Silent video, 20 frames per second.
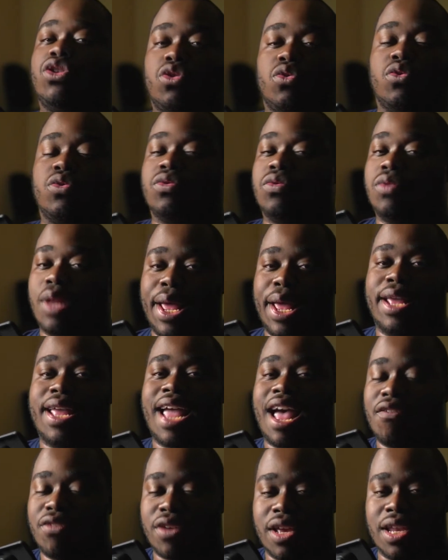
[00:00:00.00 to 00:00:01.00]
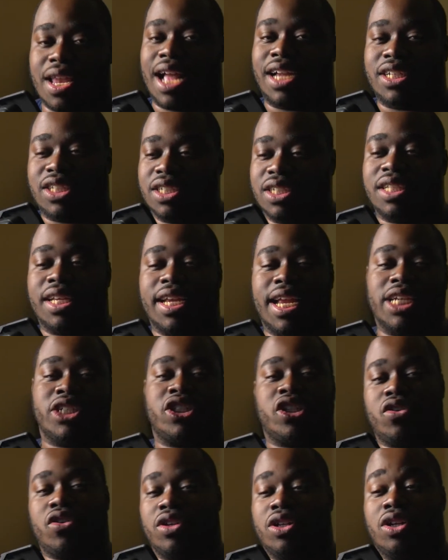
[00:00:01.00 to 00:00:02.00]
like have connections to get shit
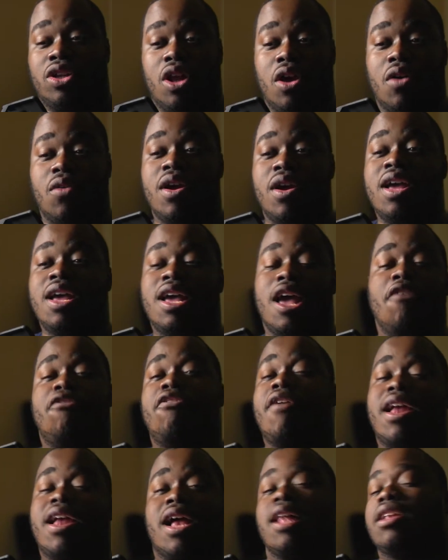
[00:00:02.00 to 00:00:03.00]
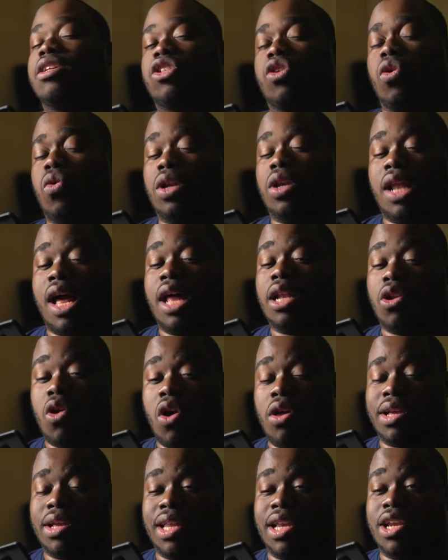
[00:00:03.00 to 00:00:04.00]
on the low. And $5 go a lot
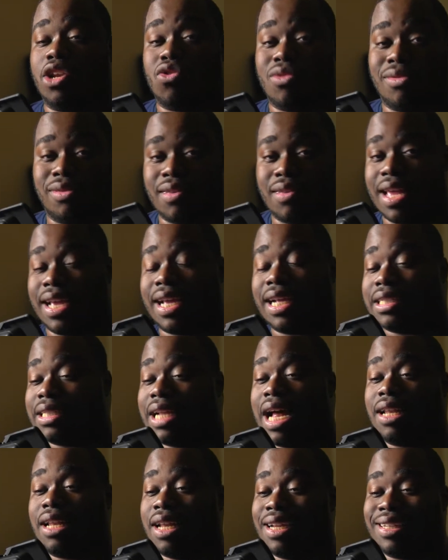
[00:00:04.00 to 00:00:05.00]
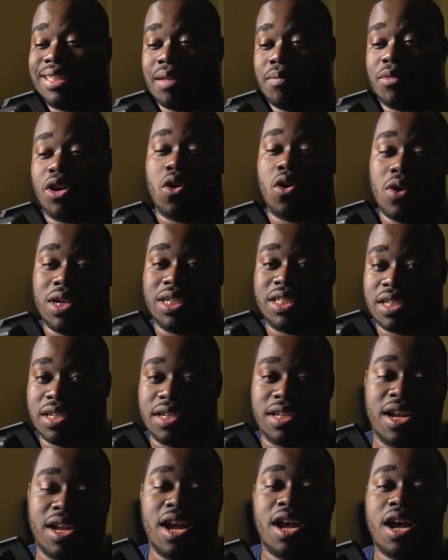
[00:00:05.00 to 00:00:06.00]
longer than you think. It's not like them going to
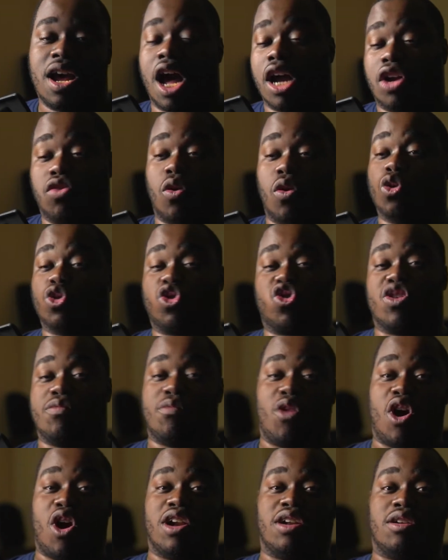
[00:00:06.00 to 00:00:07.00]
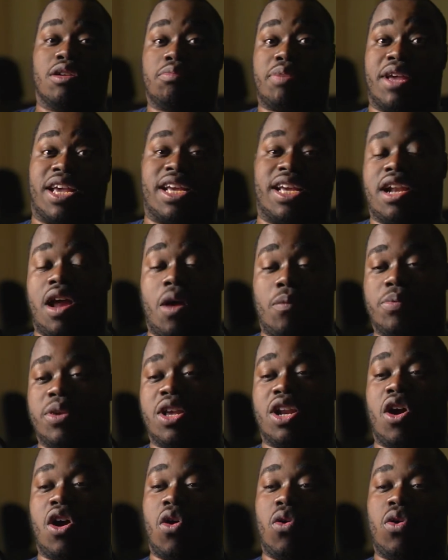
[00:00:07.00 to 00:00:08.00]
a grocery mart and picking up, you
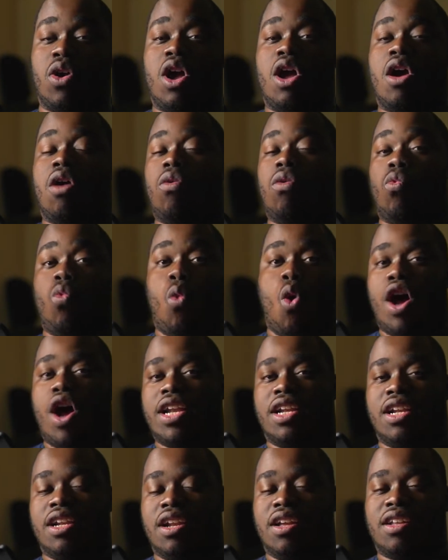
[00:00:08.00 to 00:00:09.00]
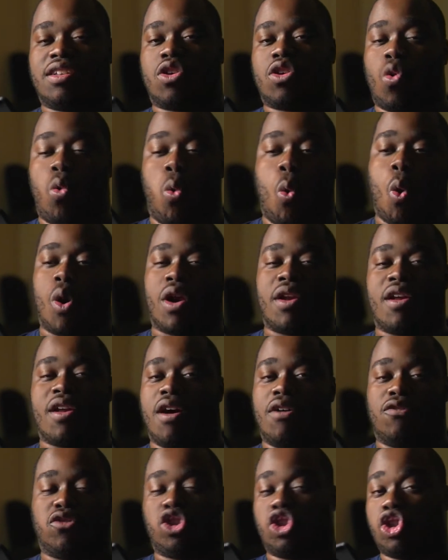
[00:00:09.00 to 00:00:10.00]
know, one quart of
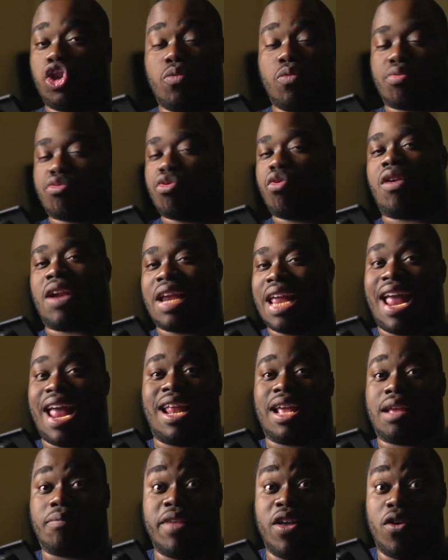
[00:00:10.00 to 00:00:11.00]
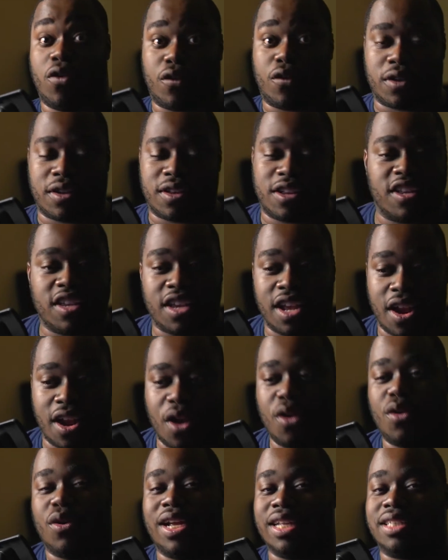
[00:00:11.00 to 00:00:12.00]
super organic milk. You know,
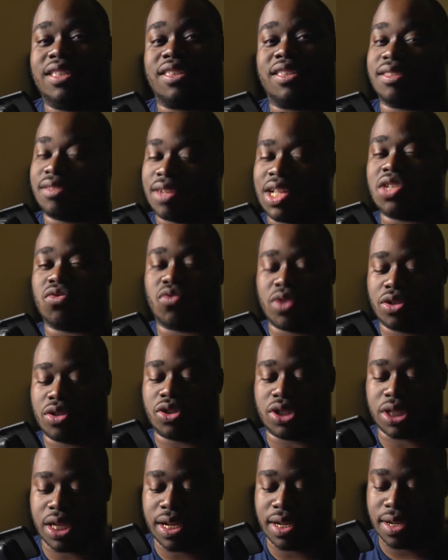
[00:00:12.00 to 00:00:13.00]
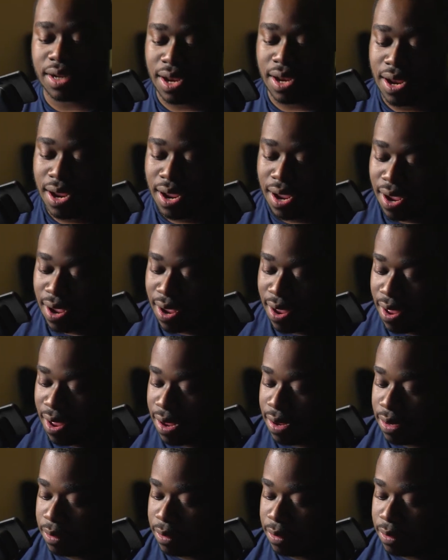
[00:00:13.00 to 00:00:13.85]
it's real shit. Look